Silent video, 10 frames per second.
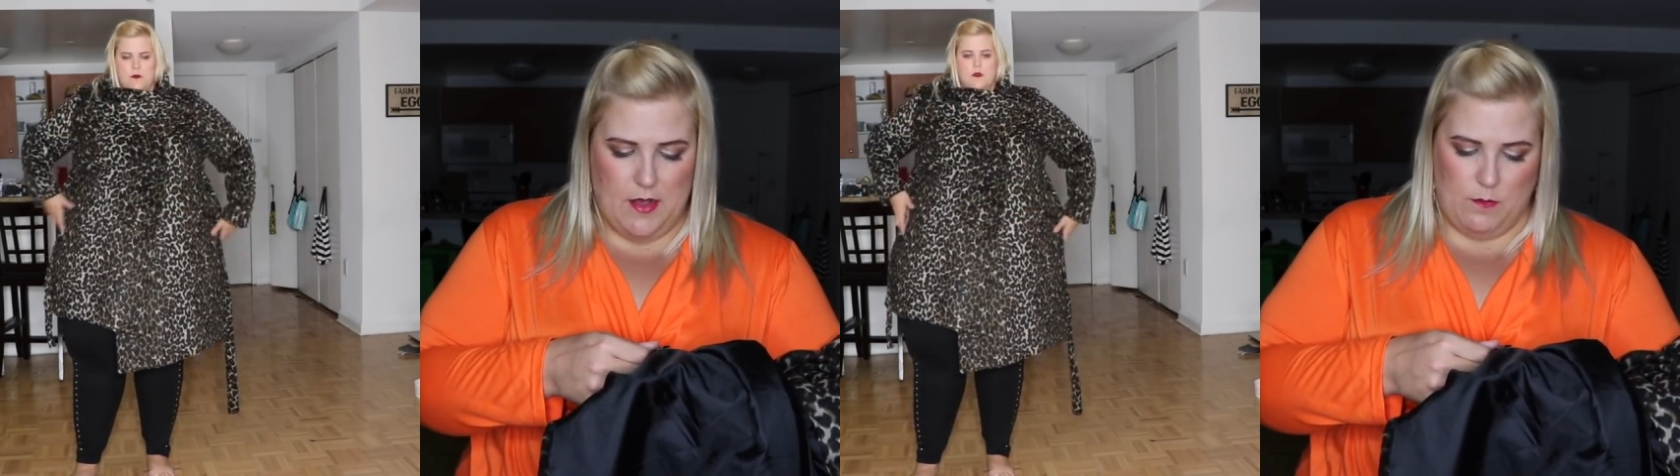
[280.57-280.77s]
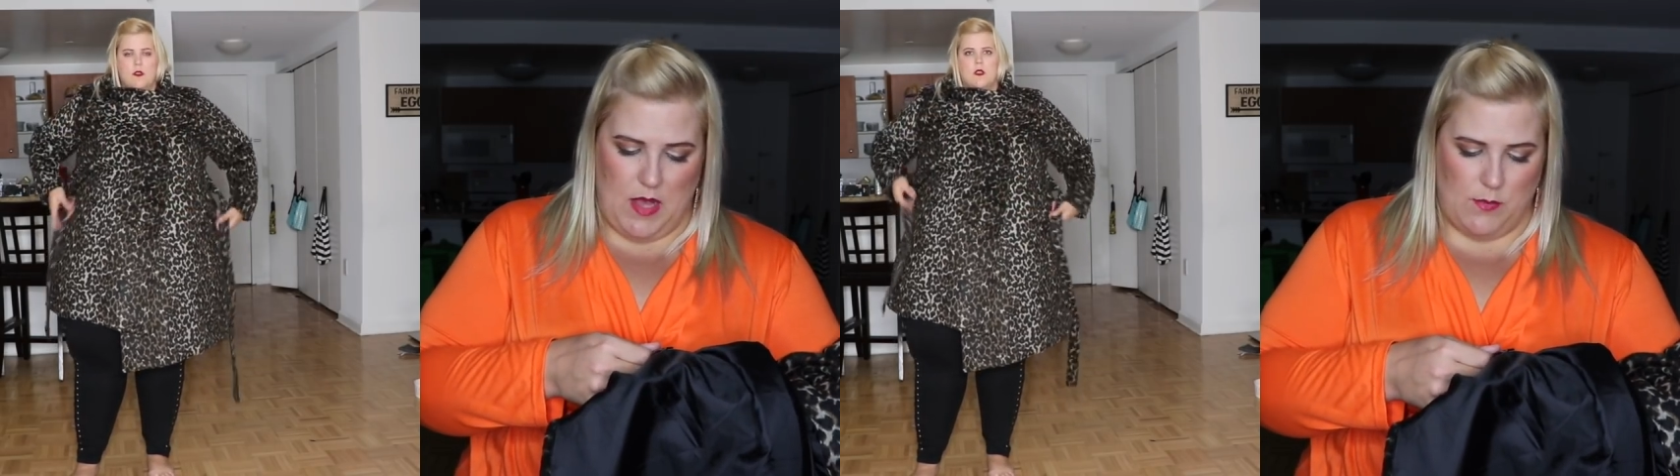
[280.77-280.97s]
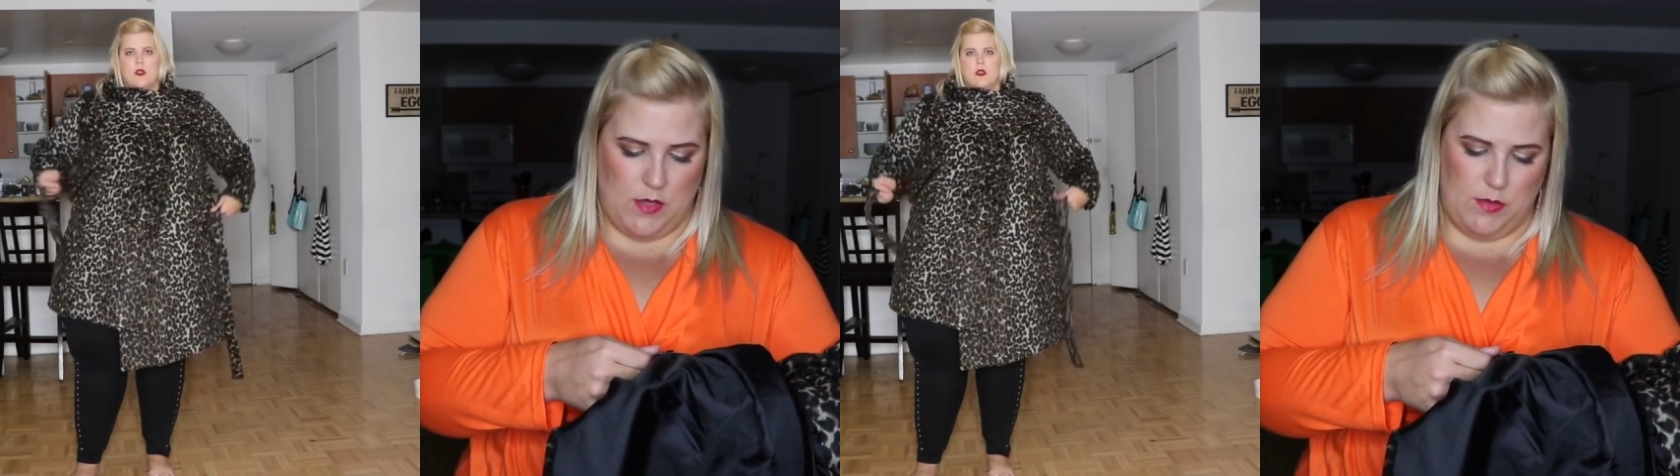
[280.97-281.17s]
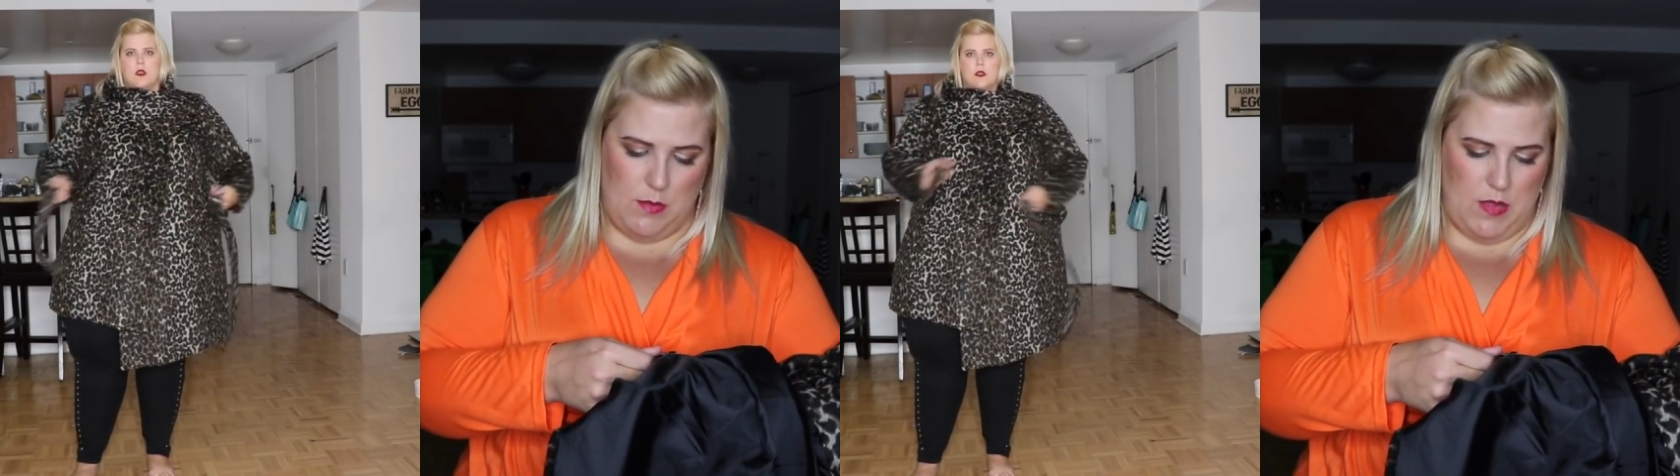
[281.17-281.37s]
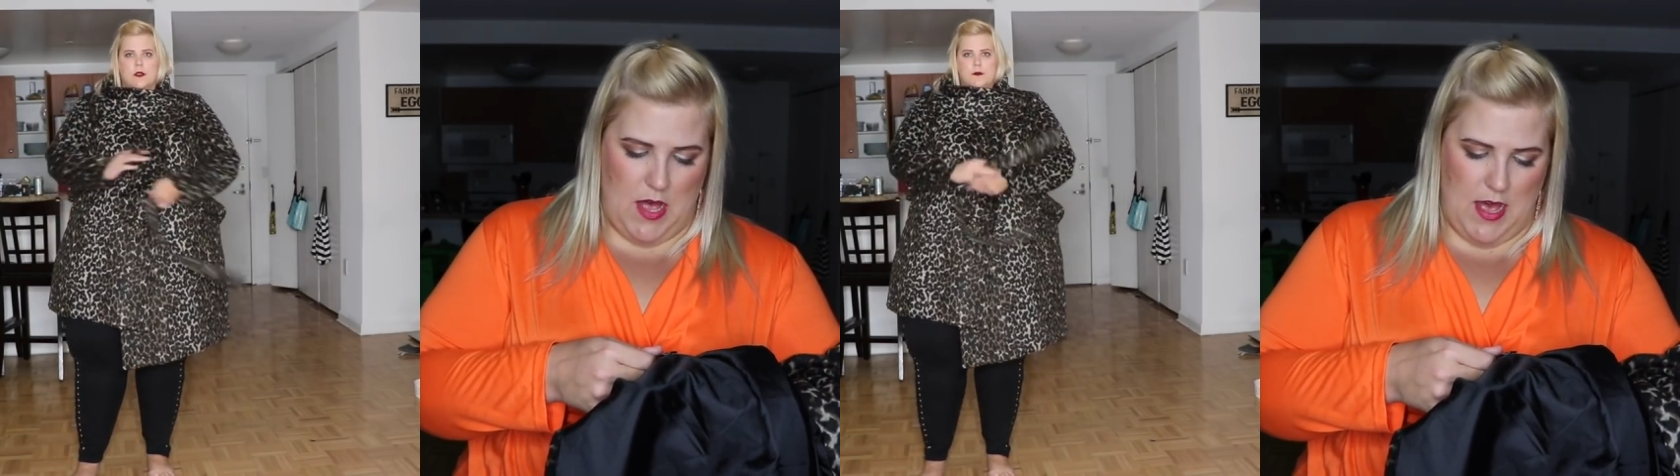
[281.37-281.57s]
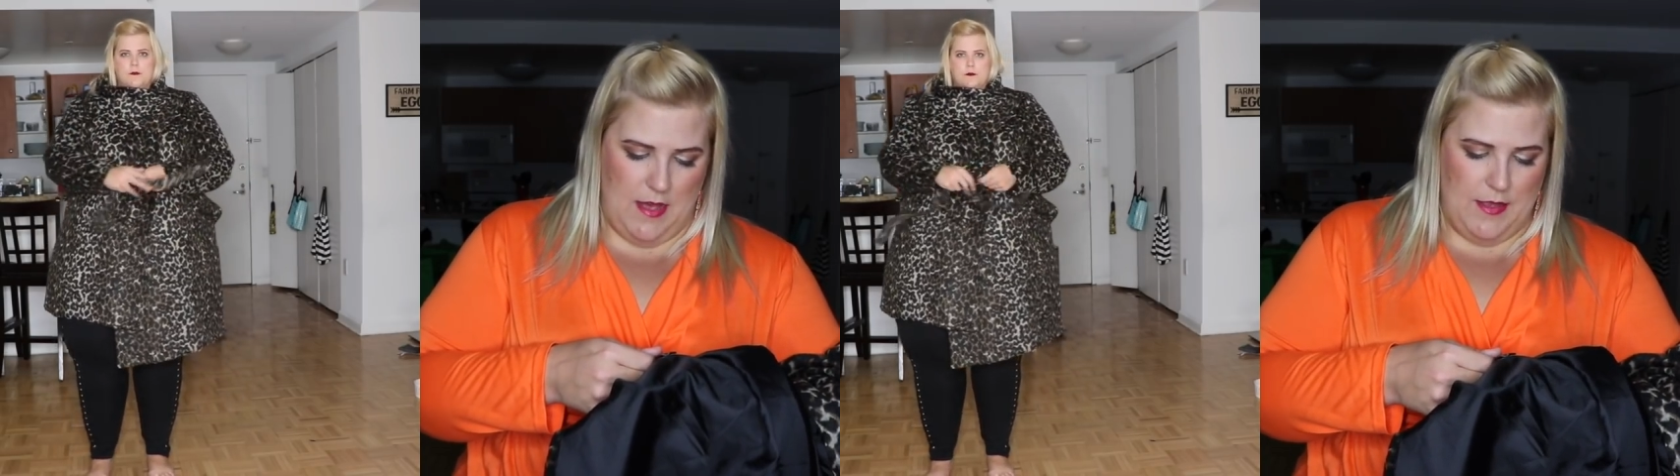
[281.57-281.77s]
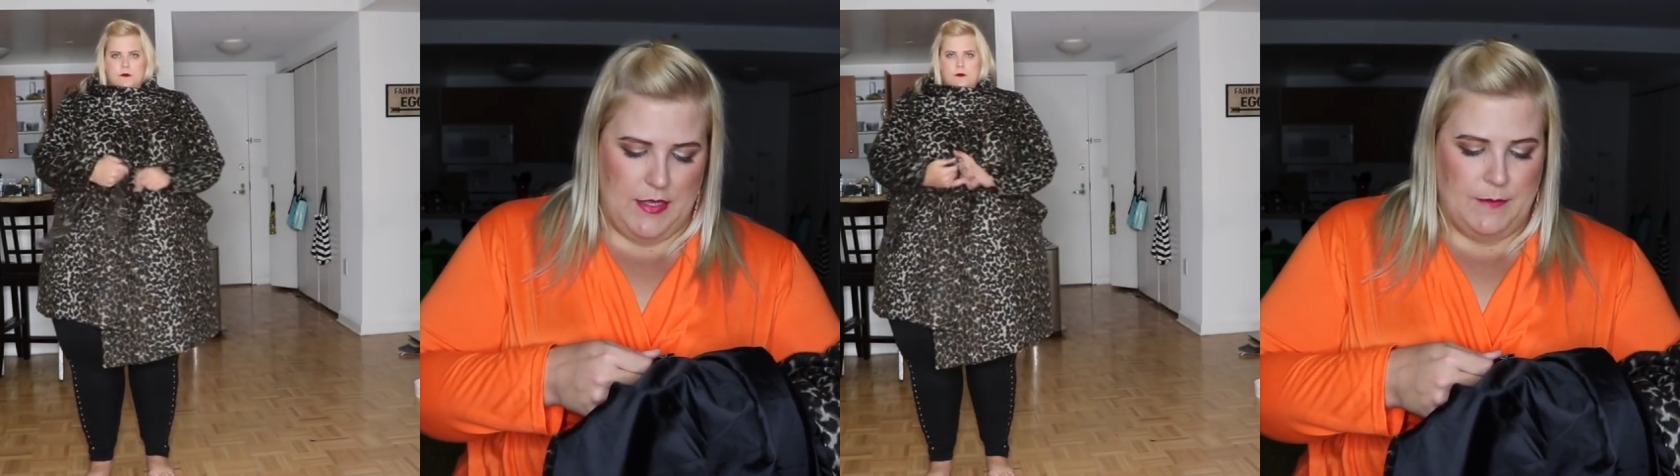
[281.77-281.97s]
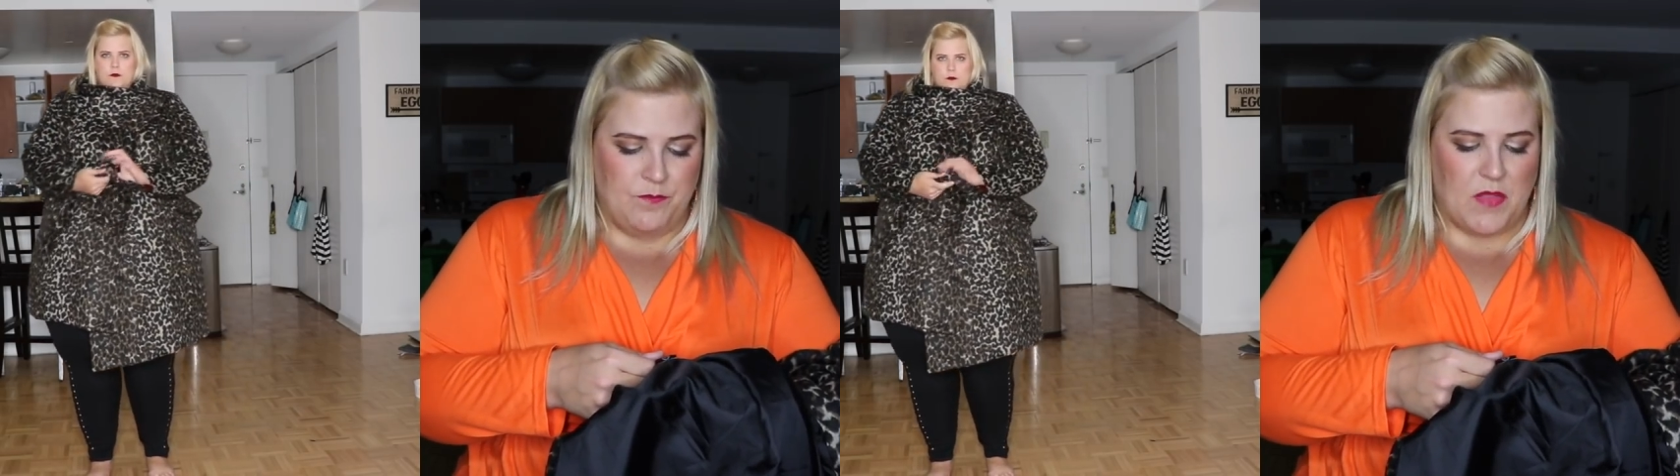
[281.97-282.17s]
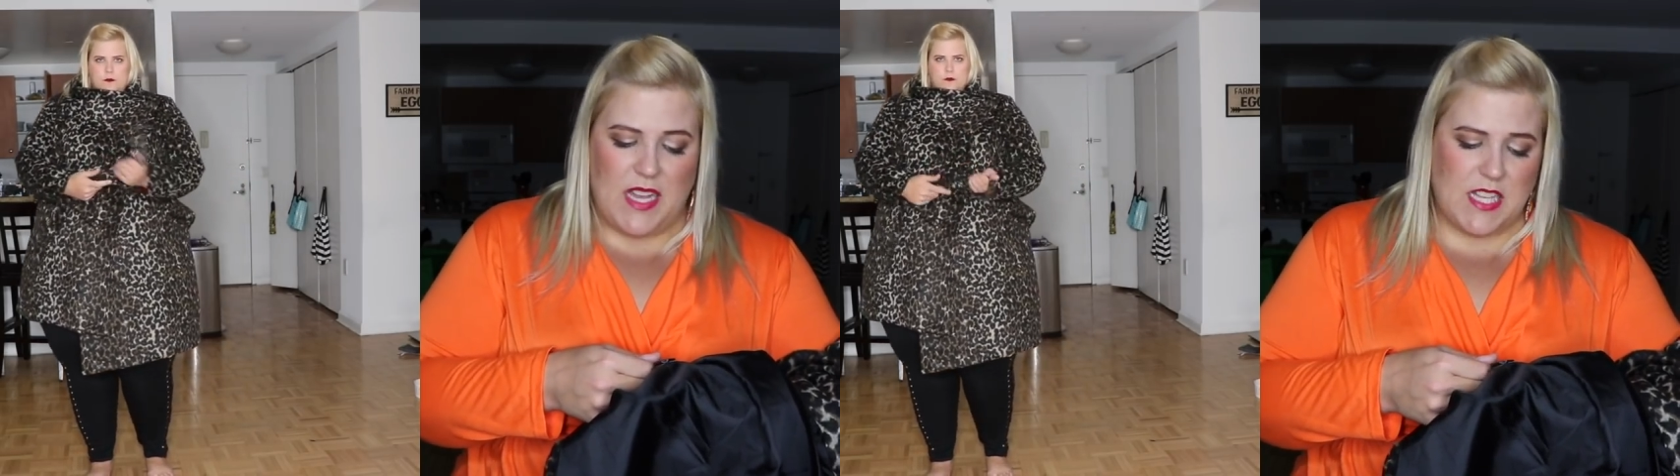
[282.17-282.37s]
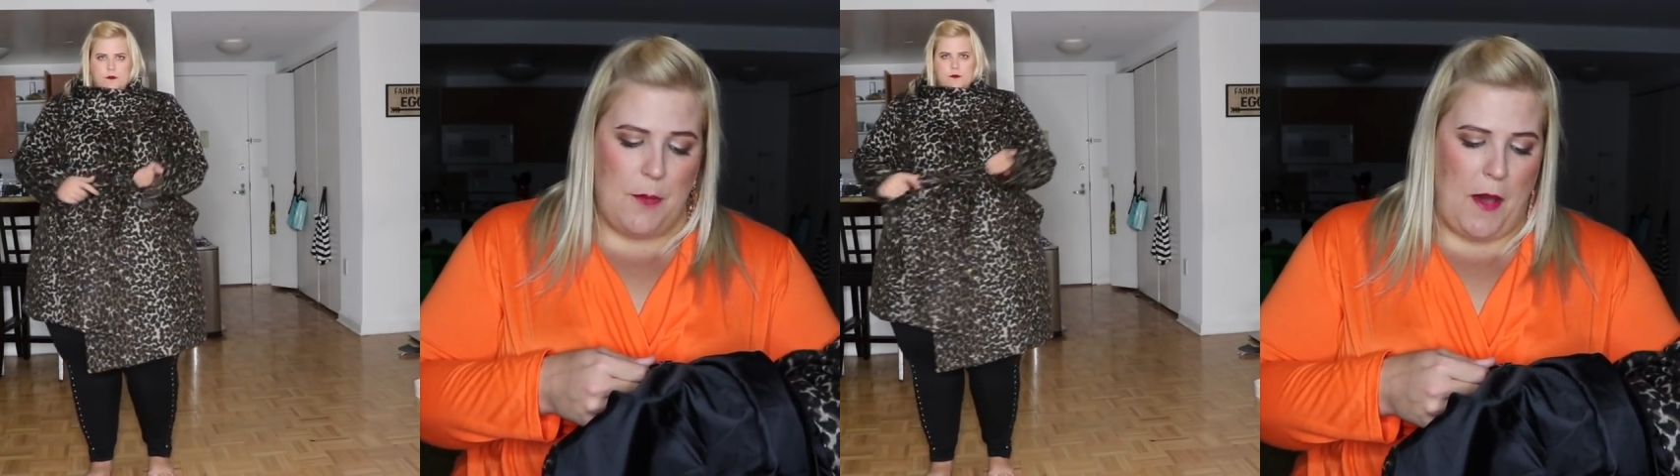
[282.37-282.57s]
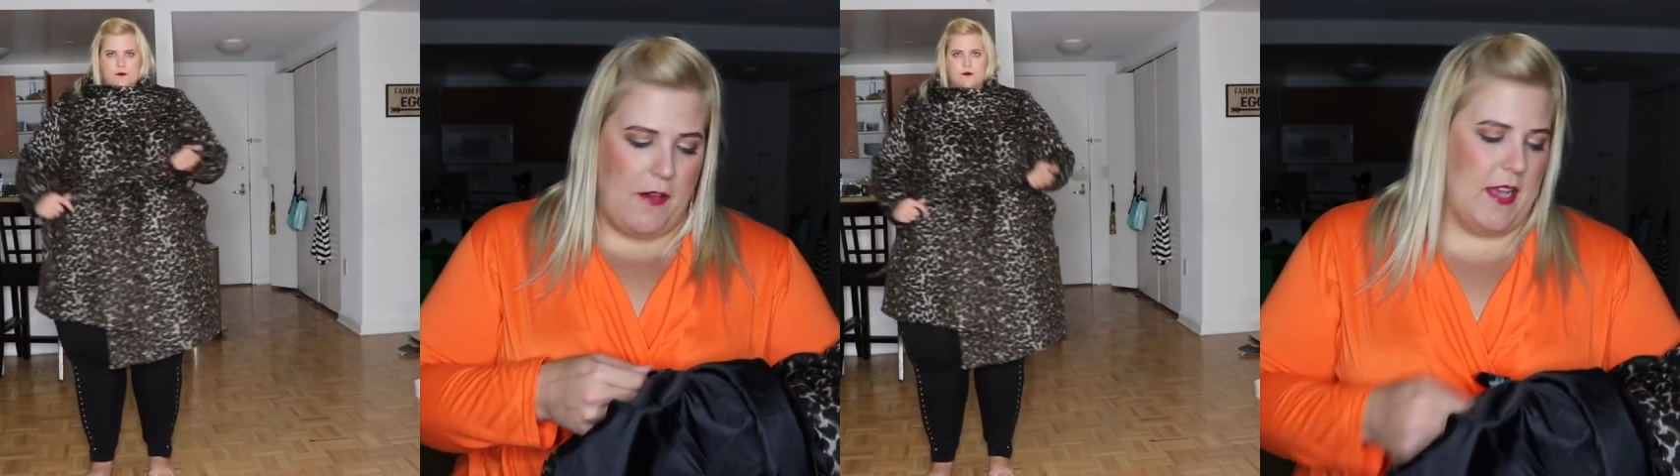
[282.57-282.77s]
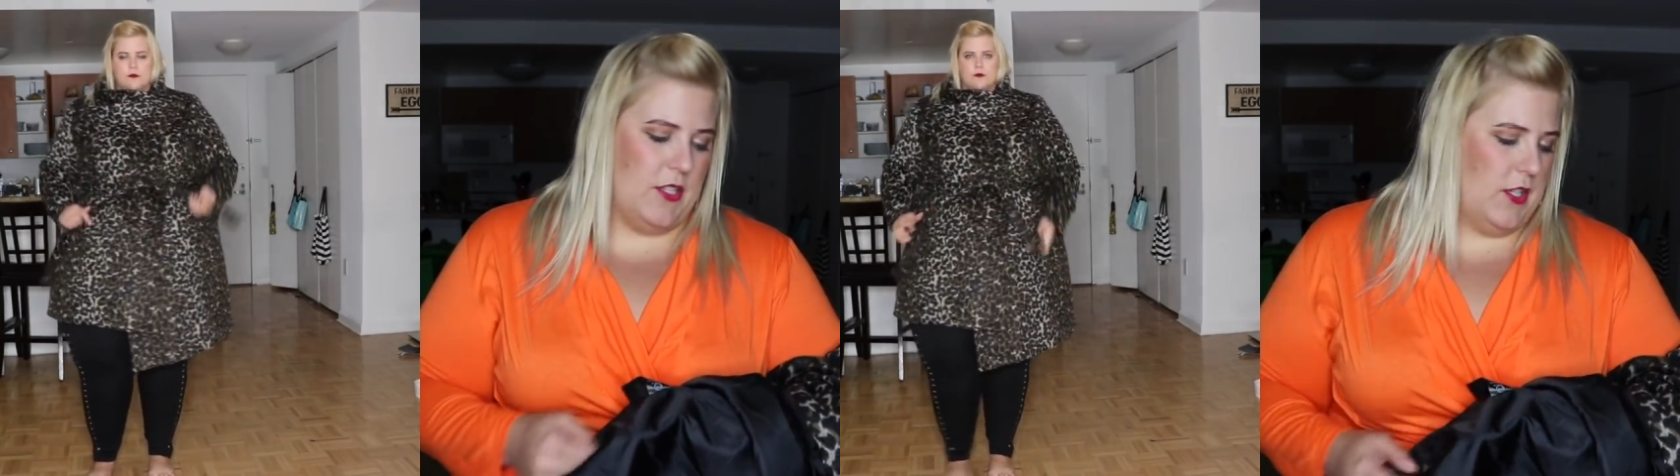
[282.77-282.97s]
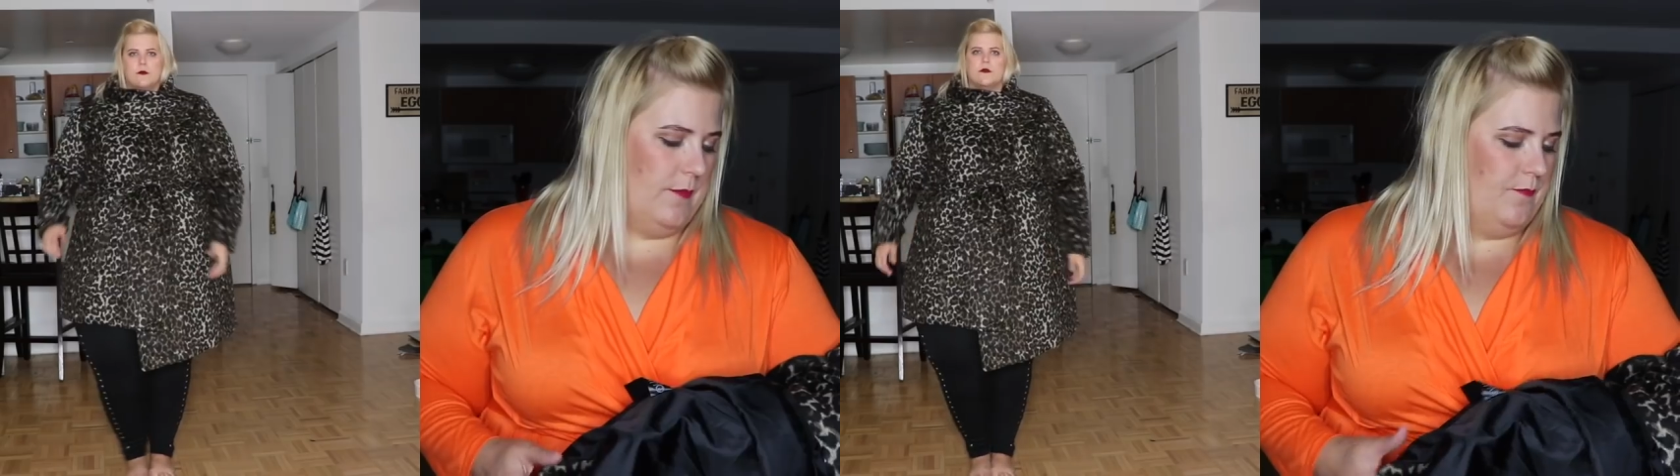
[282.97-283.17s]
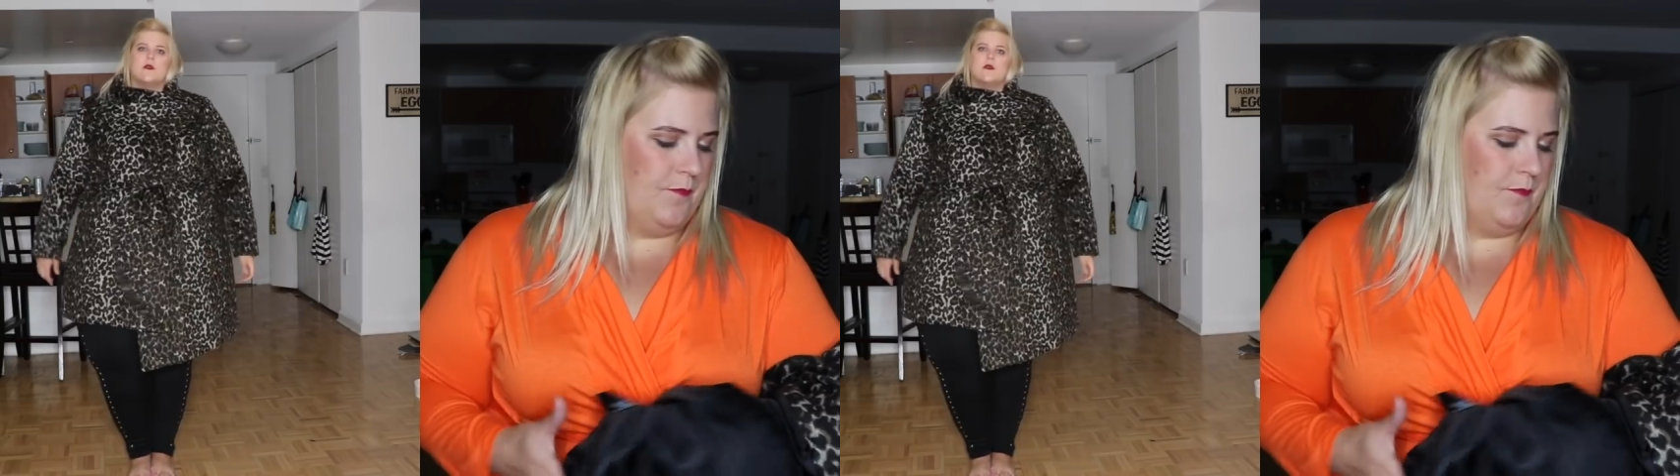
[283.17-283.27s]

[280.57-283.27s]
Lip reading: blah, blah, blah, blah. It's all polyester.